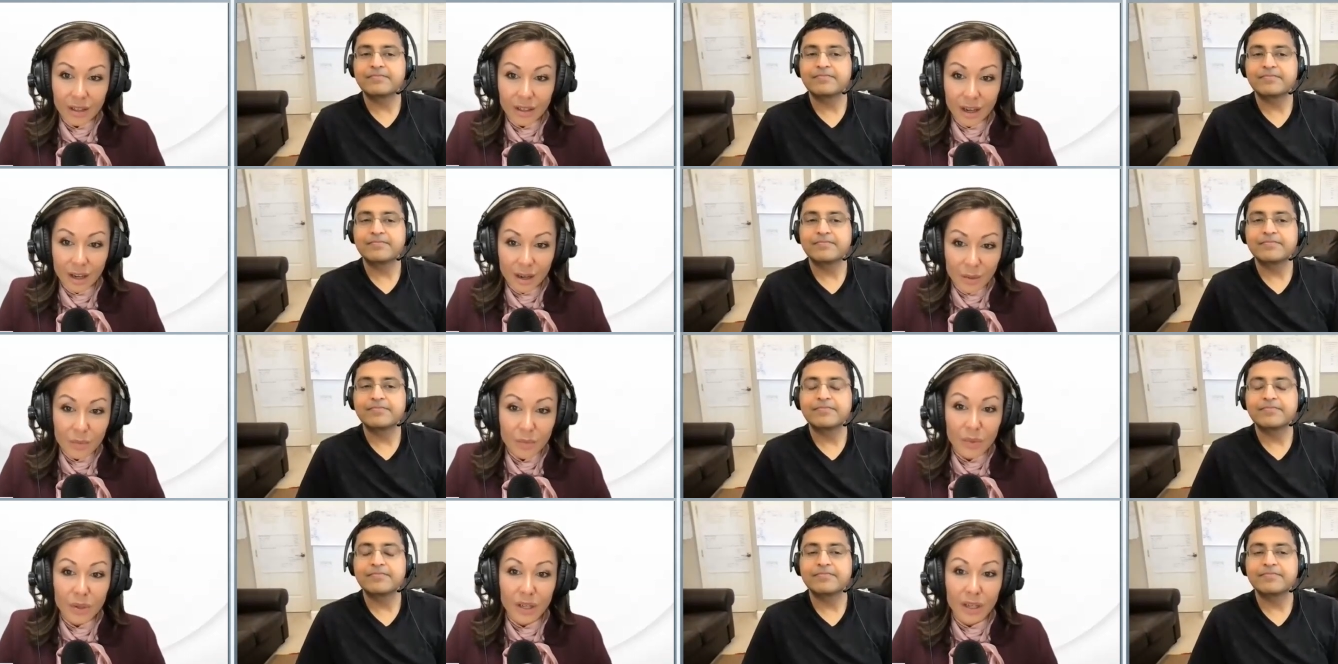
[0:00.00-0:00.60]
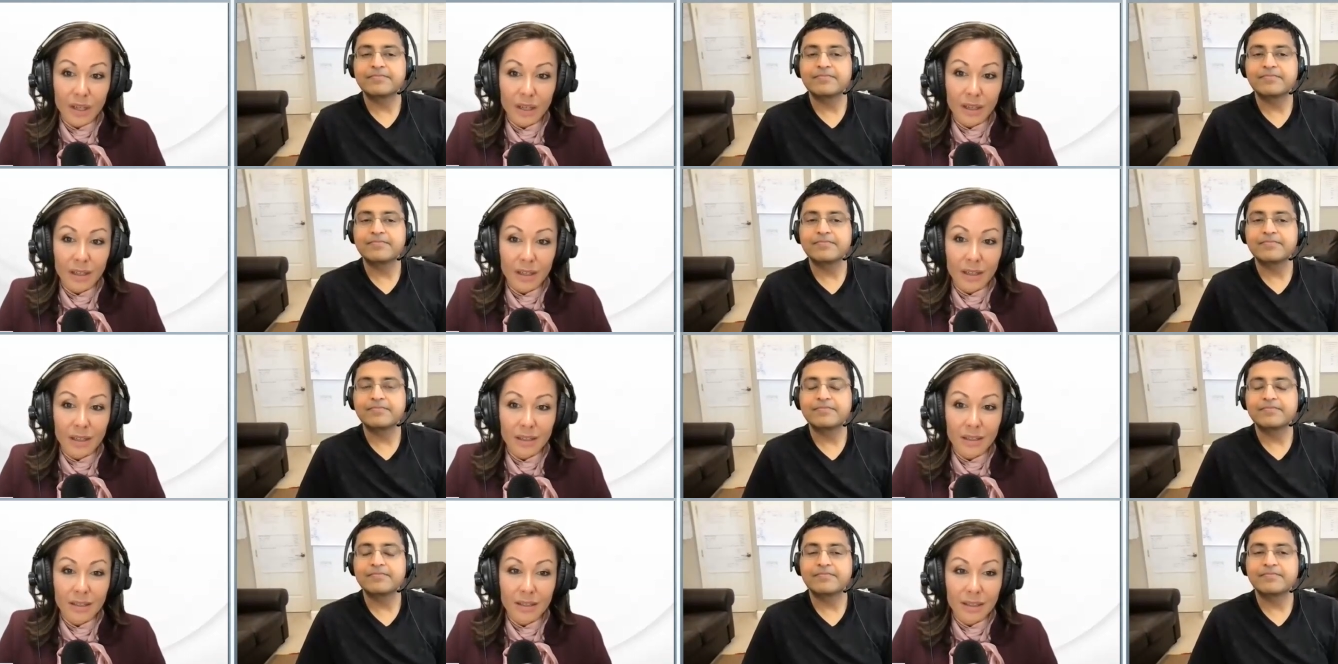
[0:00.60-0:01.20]

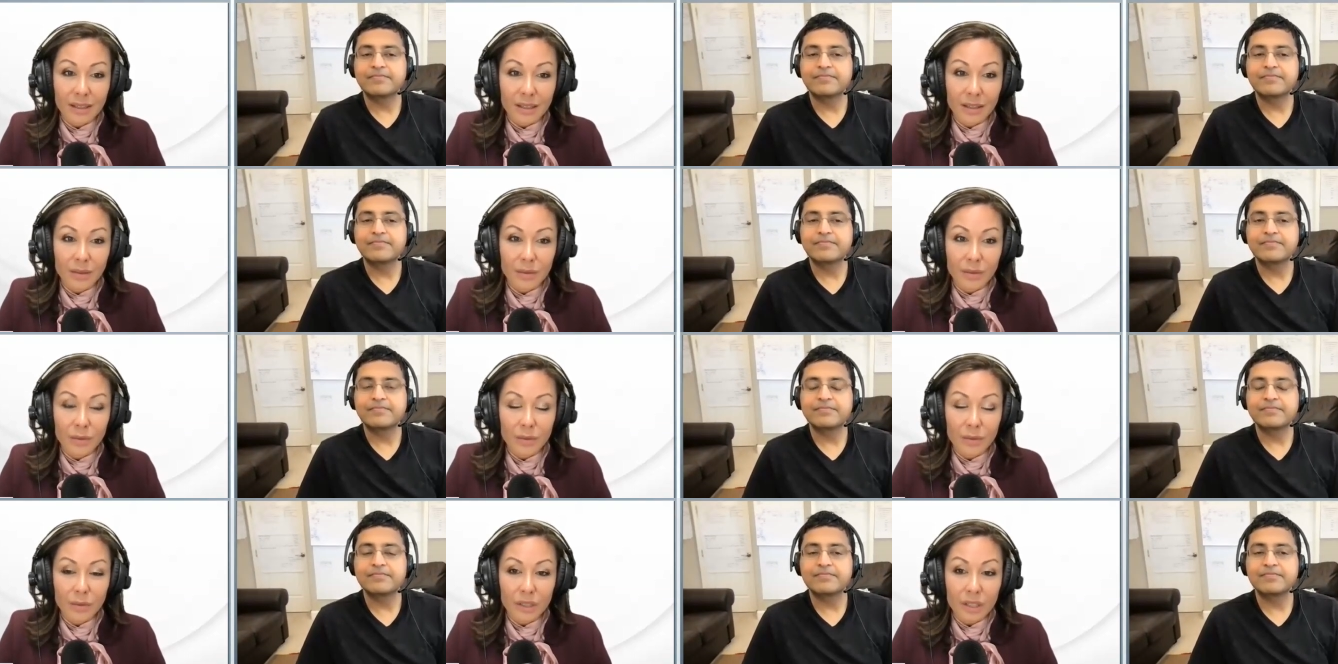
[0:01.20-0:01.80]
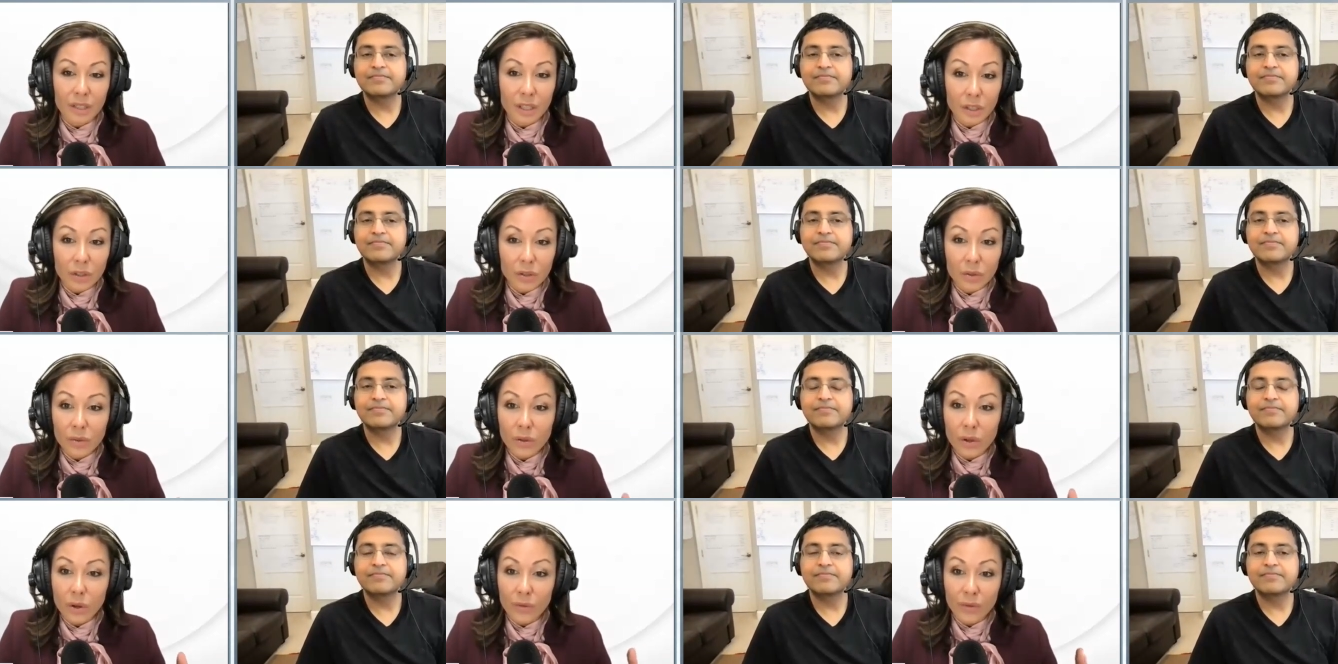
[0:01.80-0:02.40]
Speaker 1: company, did
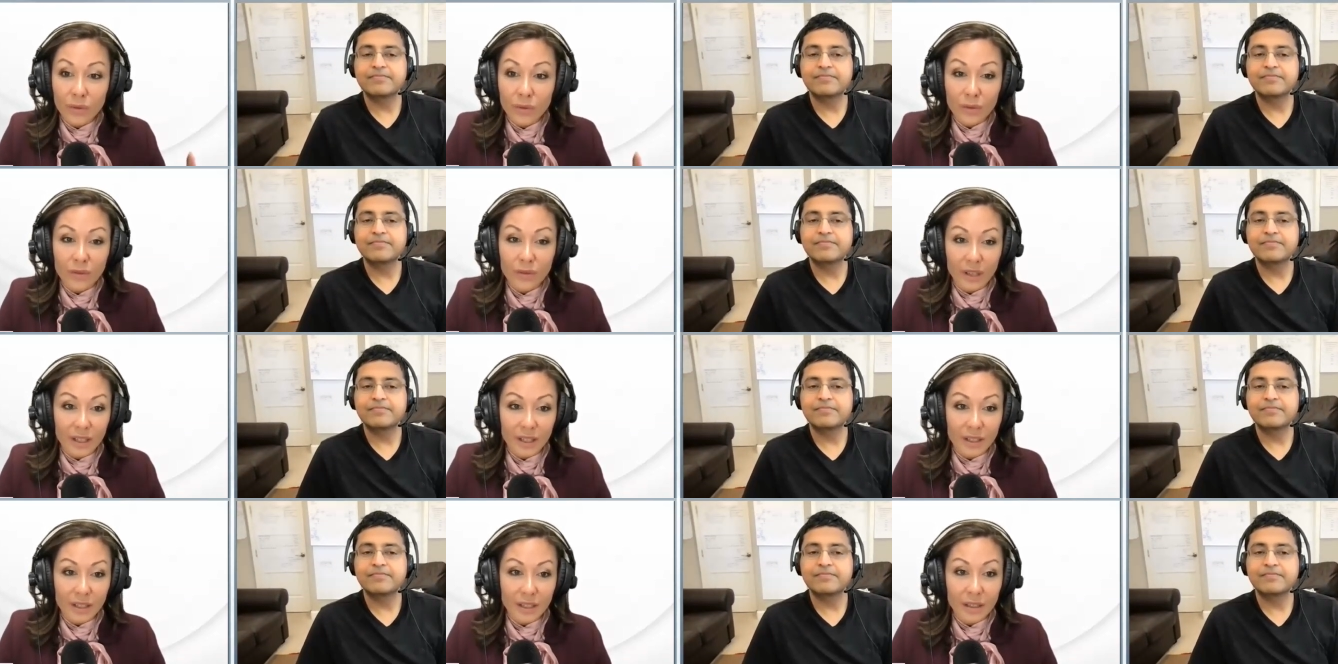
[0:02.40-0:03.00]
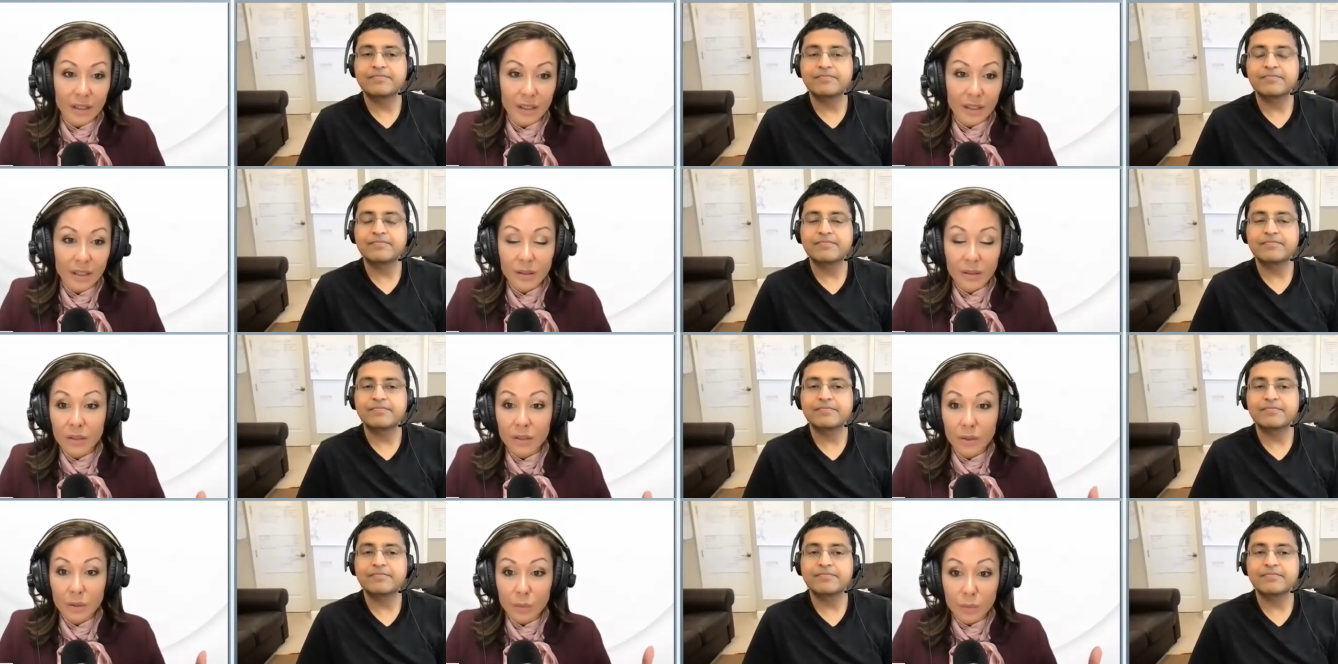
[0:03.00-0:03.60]
you go for funding or
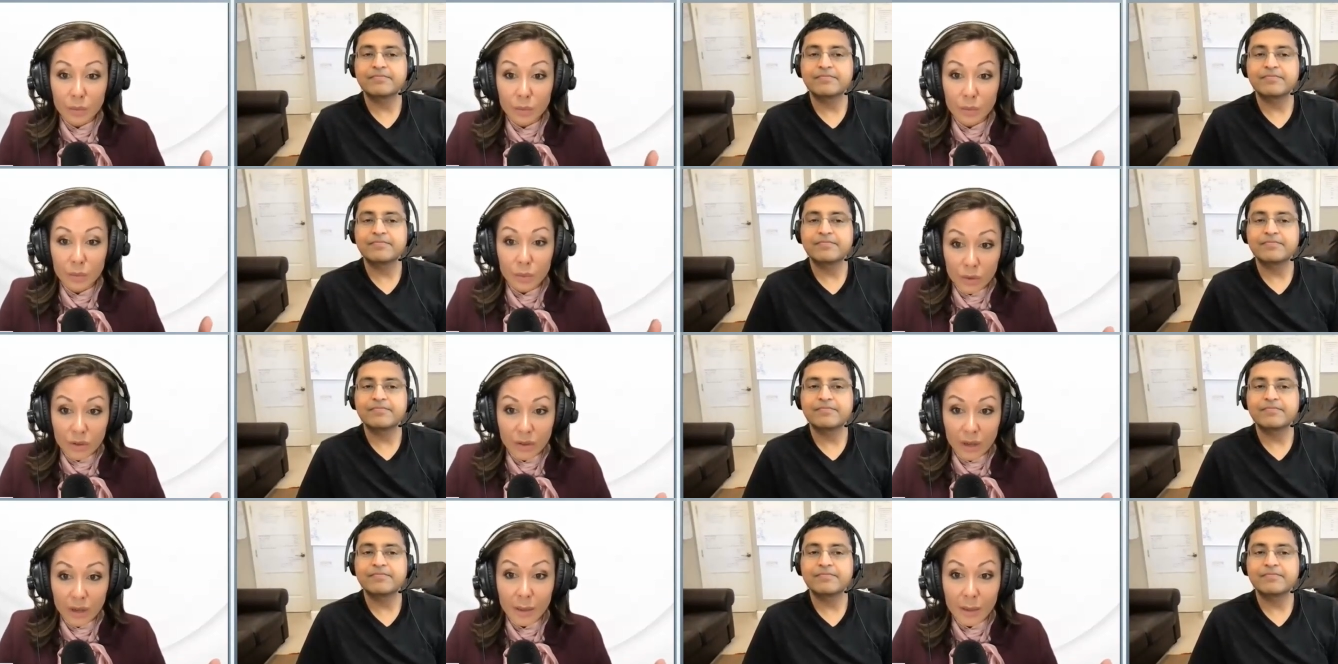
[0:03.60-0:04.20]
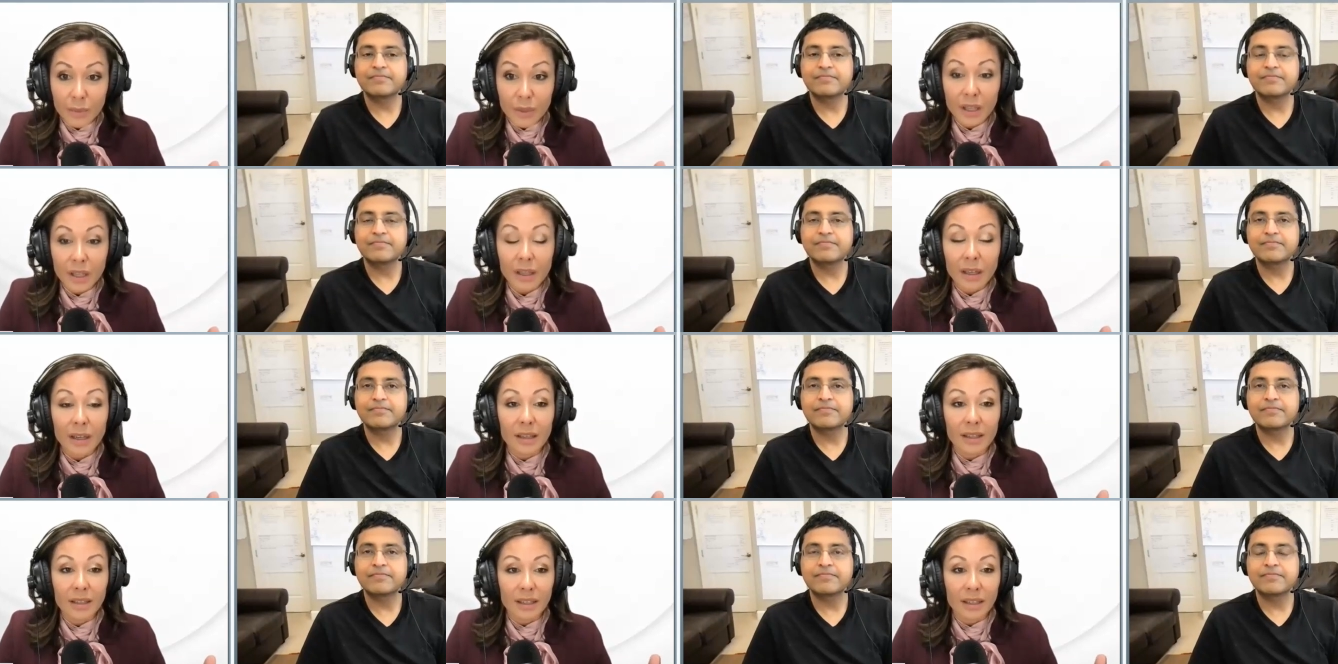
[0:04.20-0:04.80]
did you bootstrap
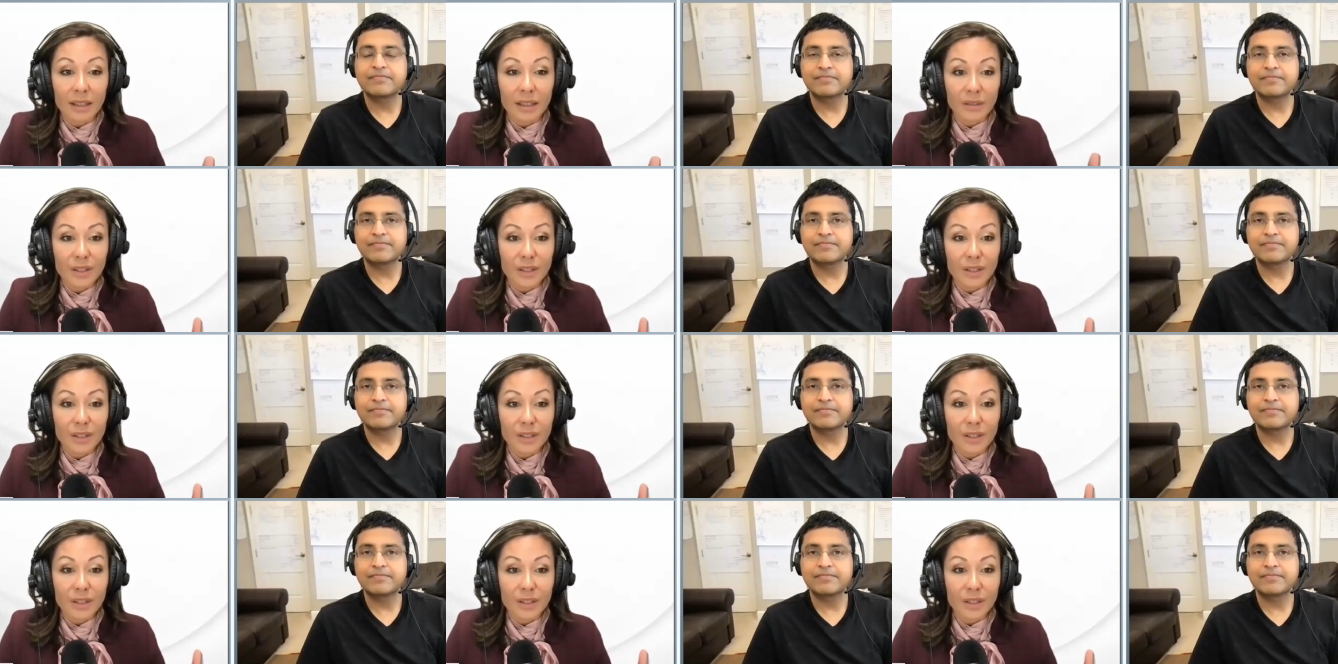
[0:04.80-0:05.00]
it? And if